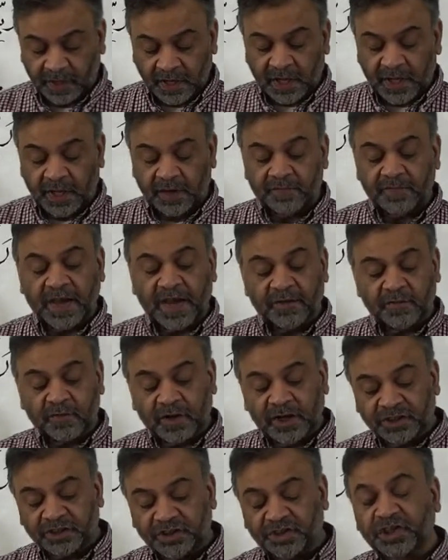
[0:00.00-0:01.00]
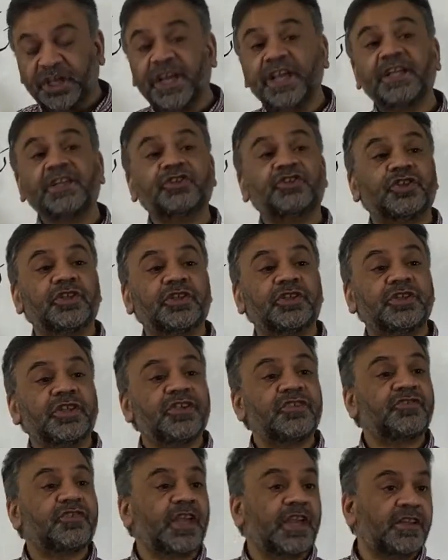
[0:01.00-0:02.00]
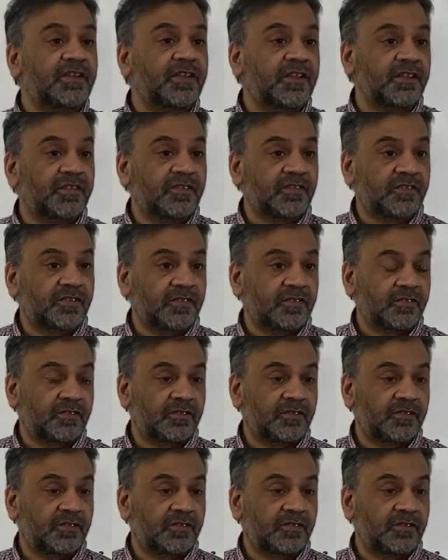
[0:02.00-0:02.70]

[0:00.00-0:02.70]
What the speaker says: If I want to change this sentence